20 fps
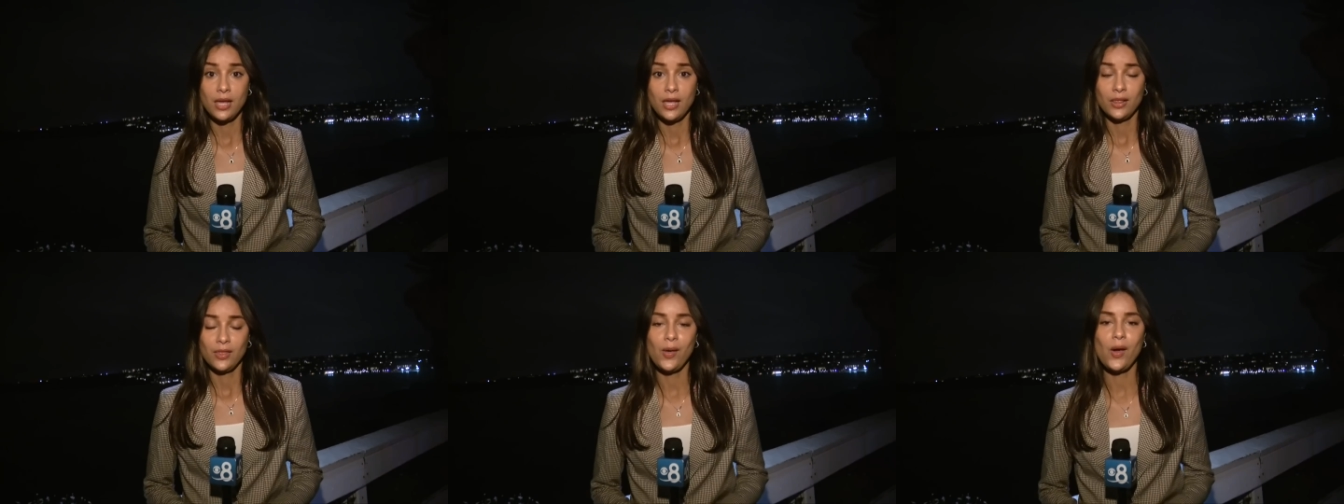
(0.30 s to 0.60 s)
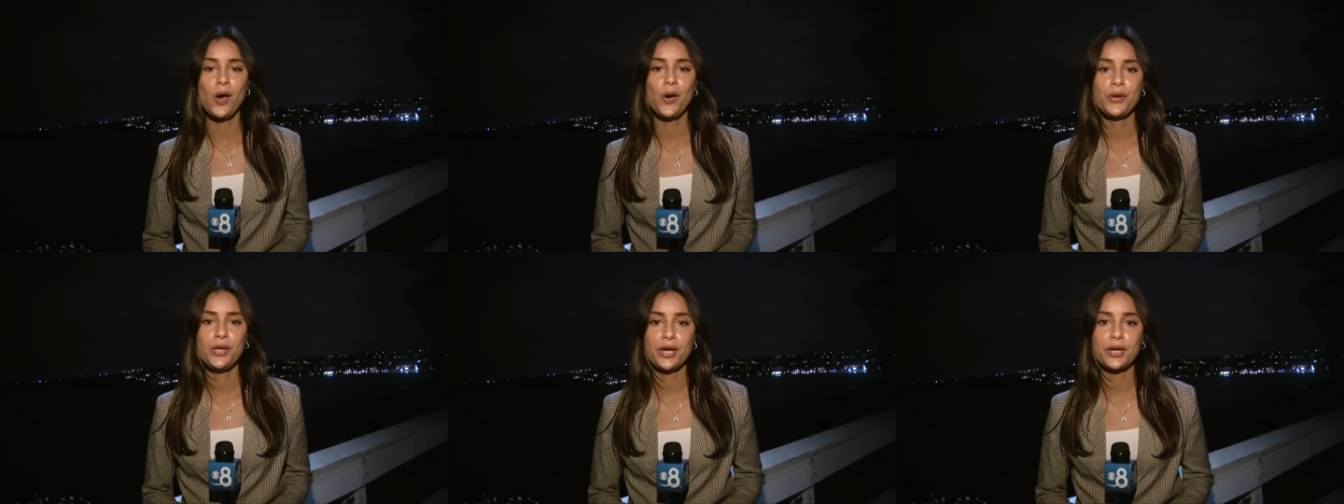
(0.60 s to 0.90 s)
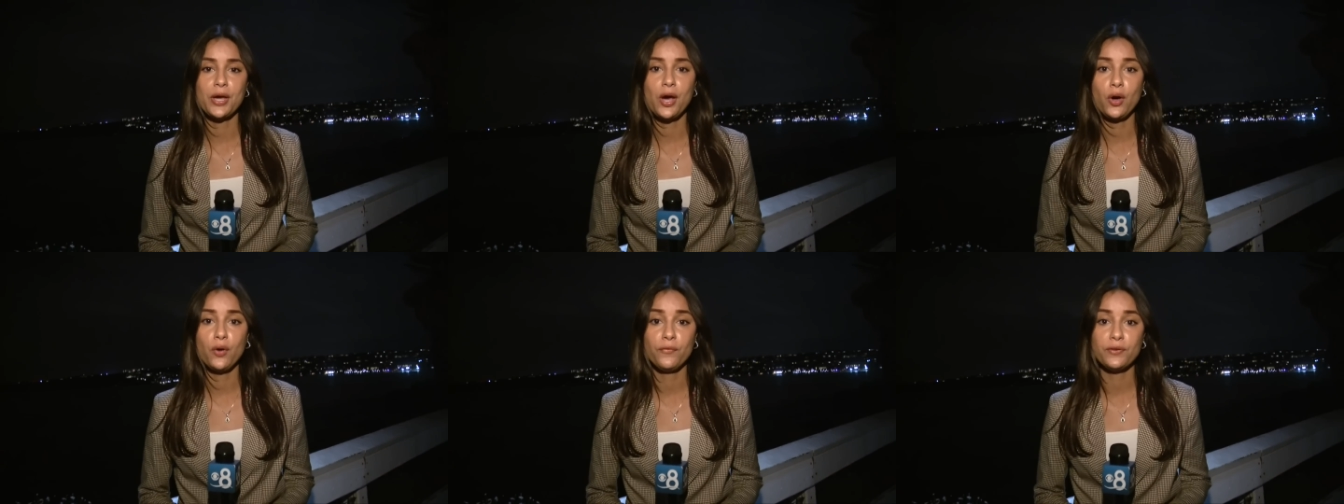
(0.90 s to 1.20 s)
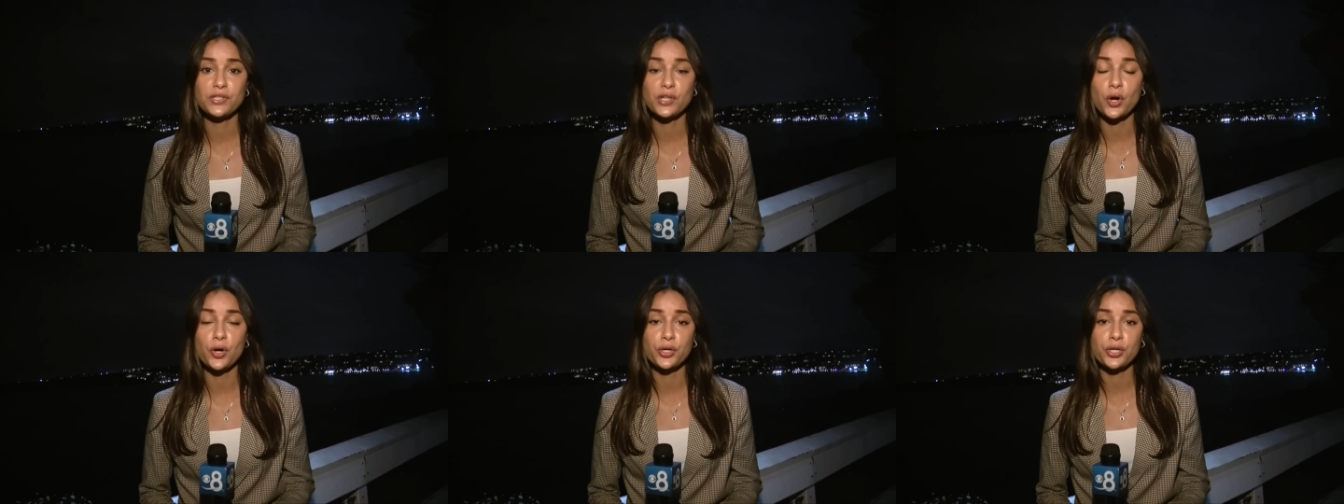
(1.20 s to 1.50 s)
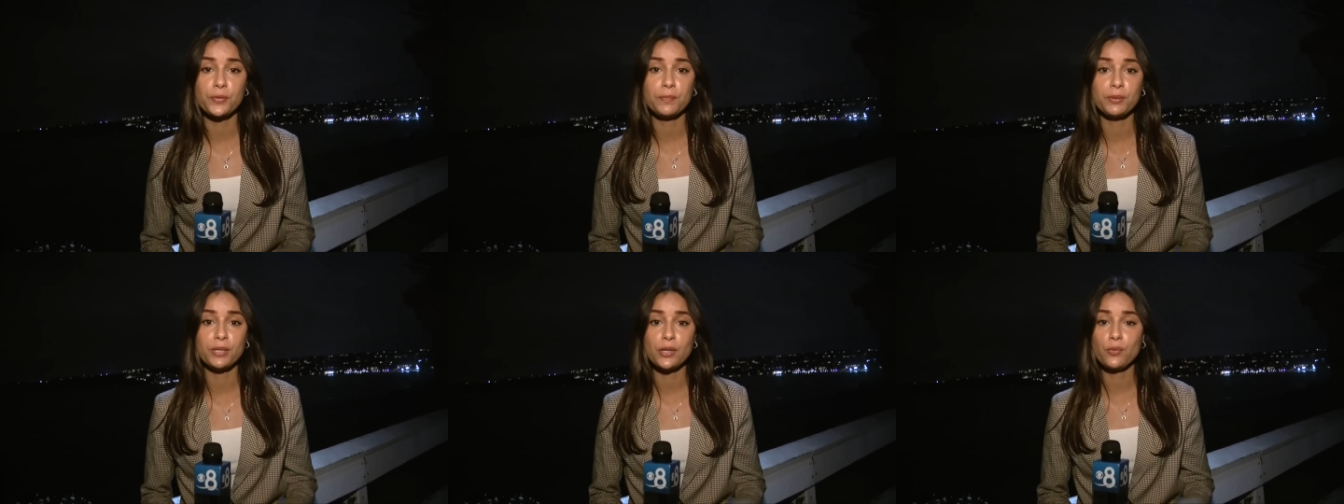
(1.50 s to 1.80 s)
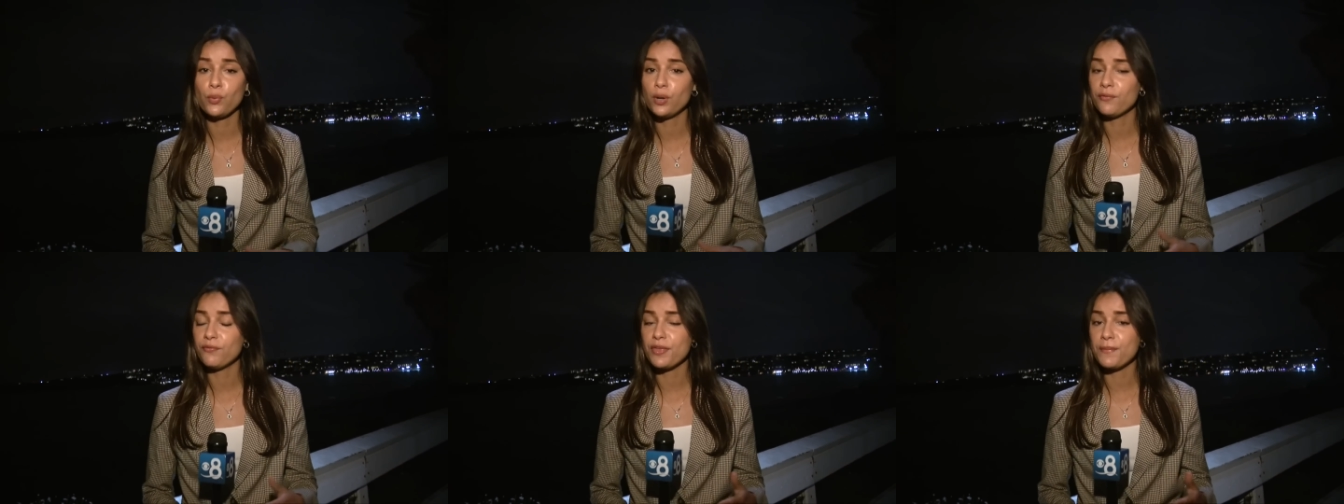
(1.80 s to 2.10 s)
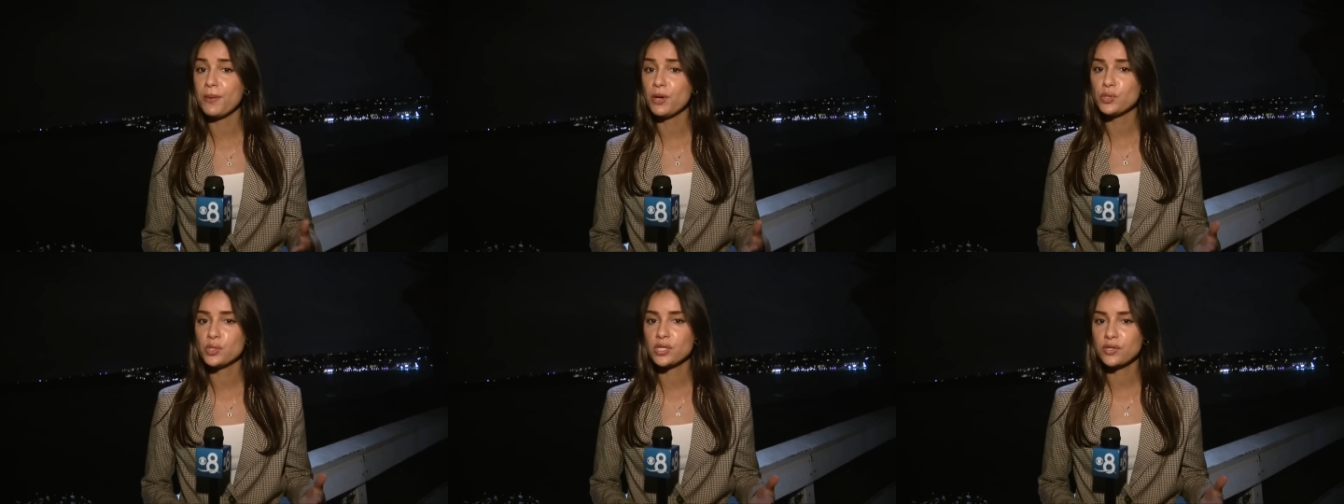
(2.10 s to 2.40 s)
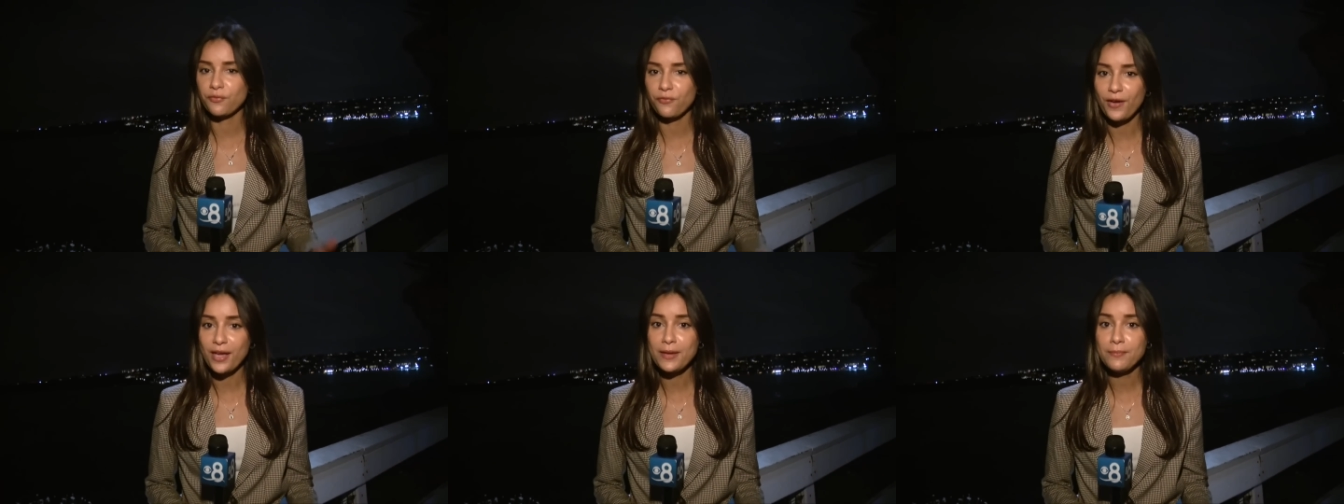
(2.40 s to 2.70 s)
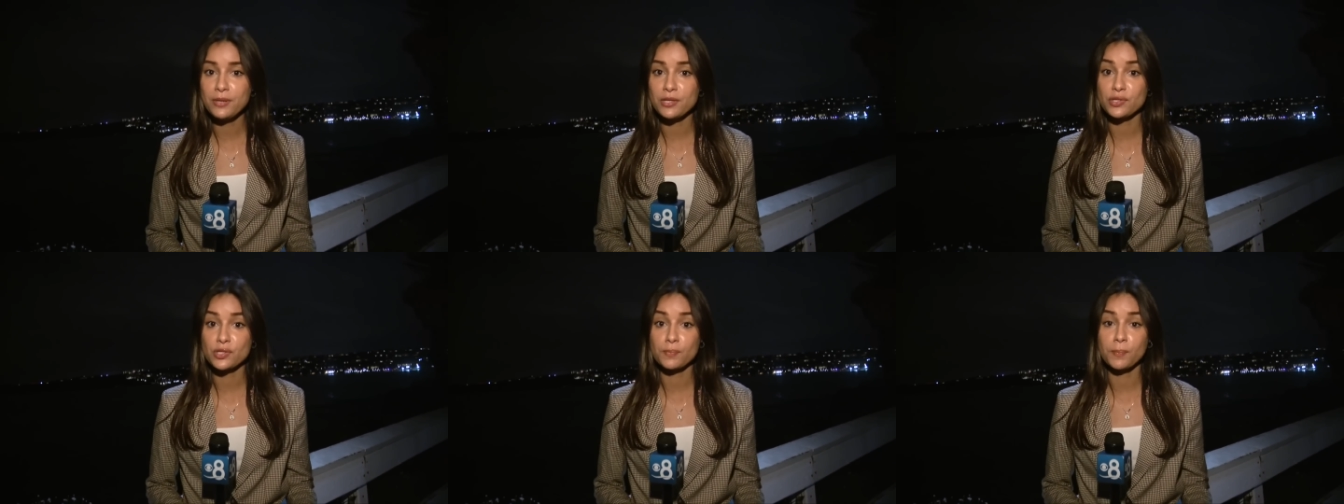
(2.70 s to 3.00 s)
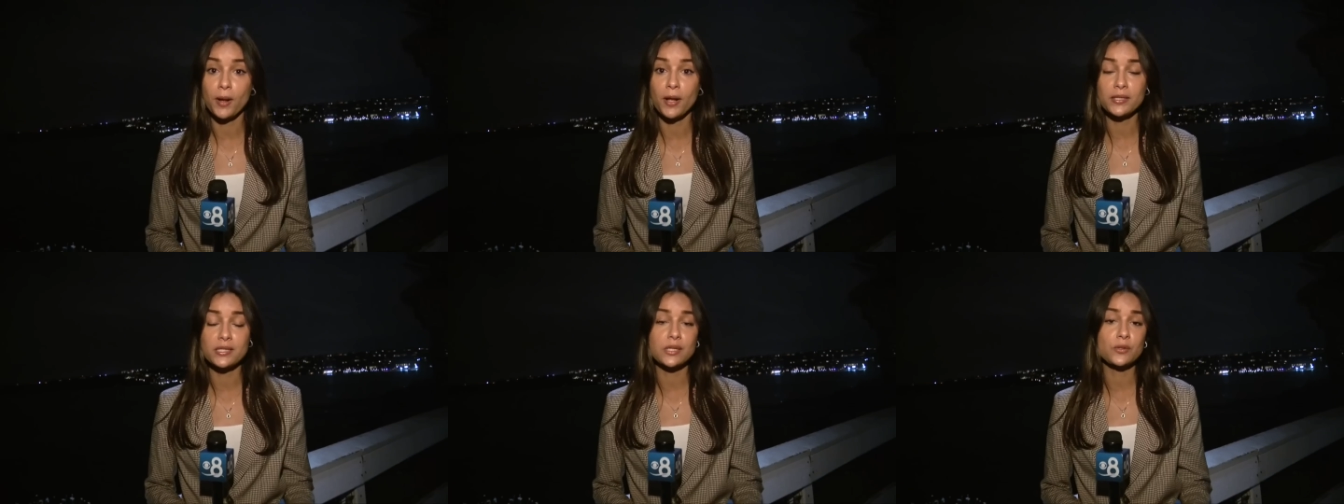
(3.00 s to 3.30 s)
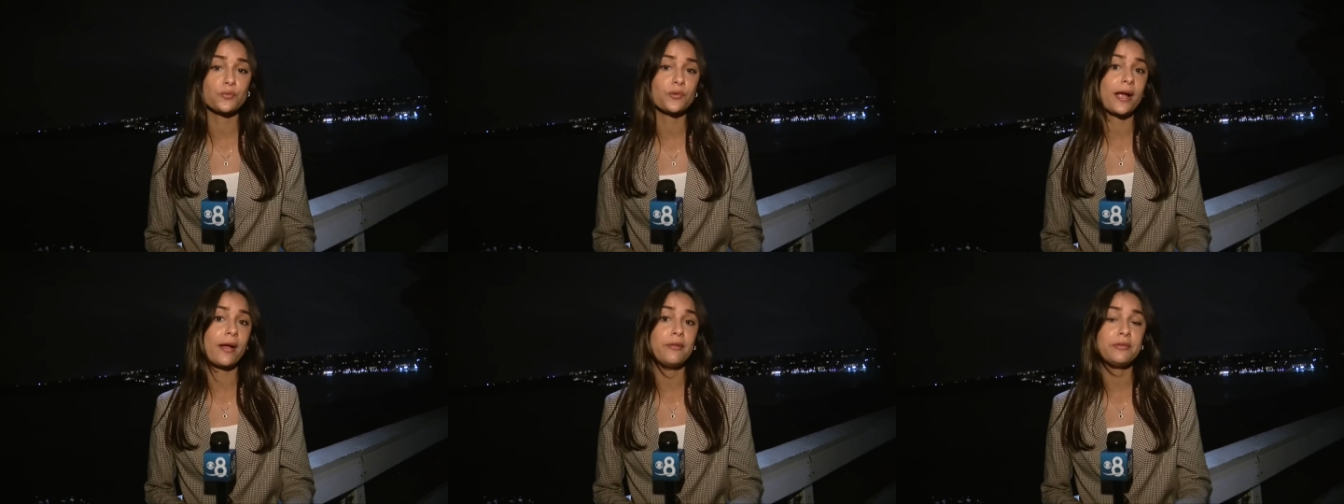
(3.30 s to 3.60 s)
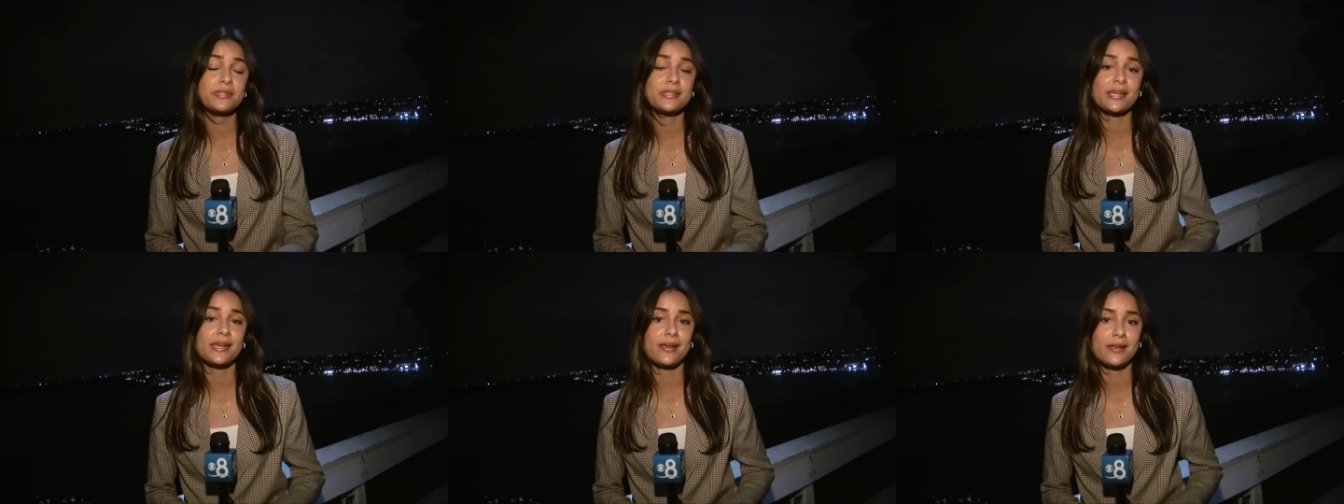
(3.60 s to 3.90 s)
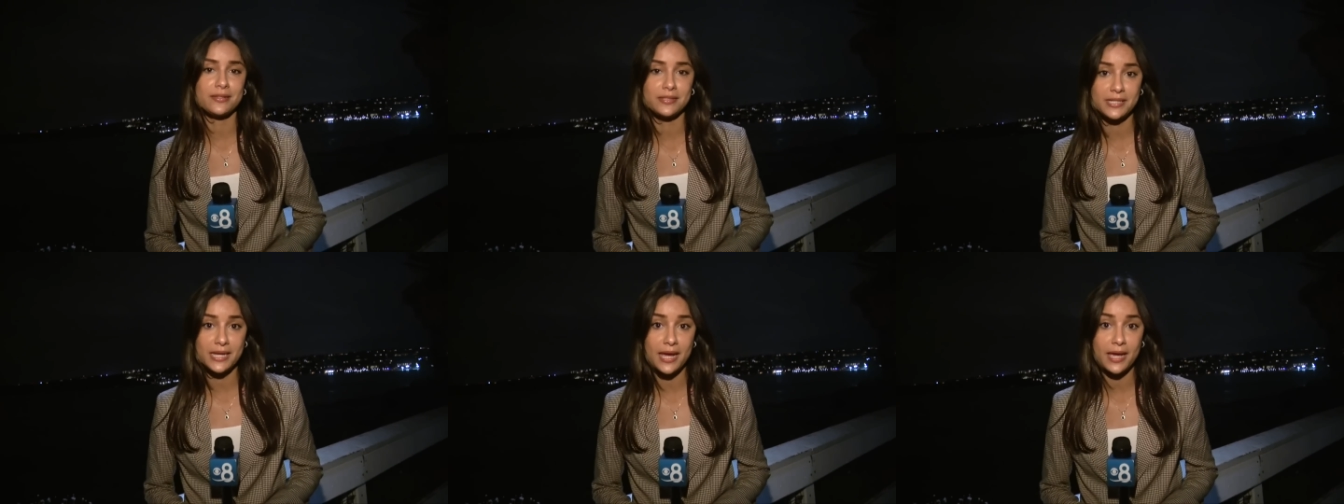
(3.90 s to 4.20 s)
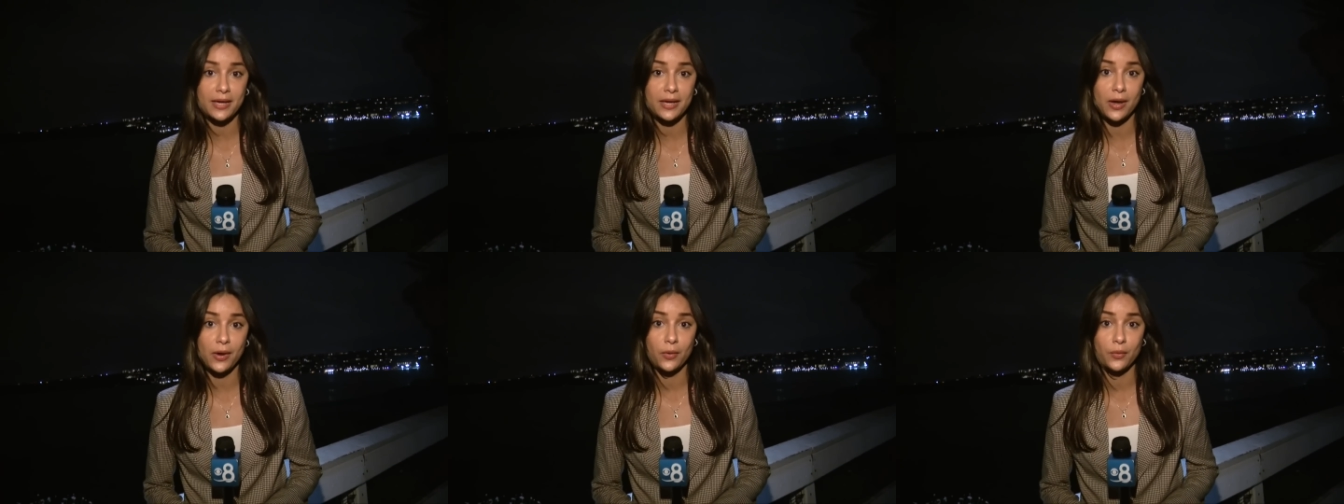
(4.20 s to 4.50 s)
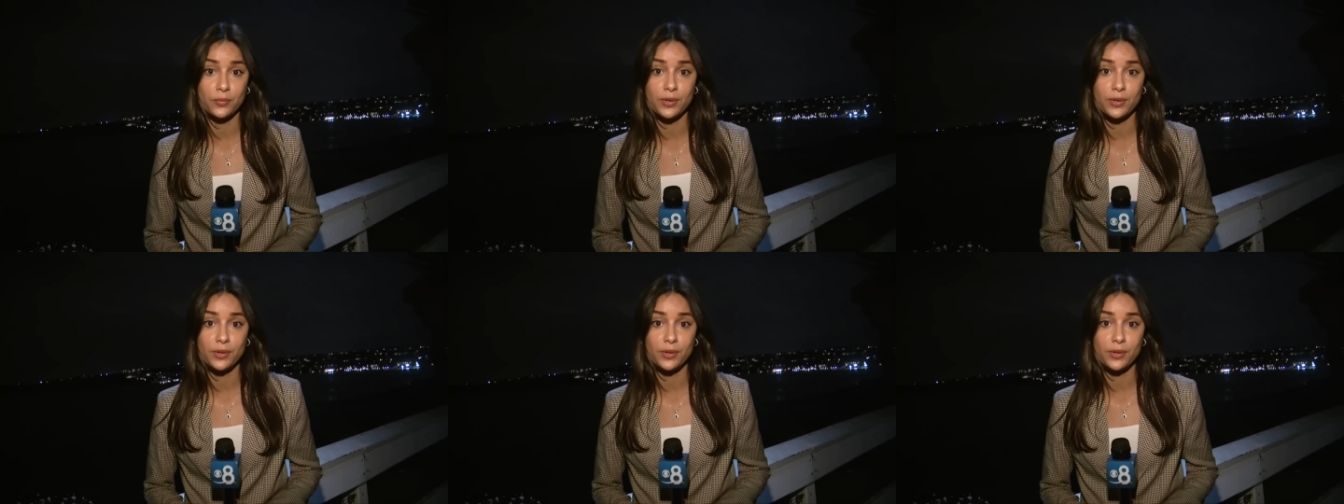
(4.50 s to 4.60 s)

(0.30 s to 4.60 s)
La Jolla Cove is arguably one of the most famous spots around San Diego.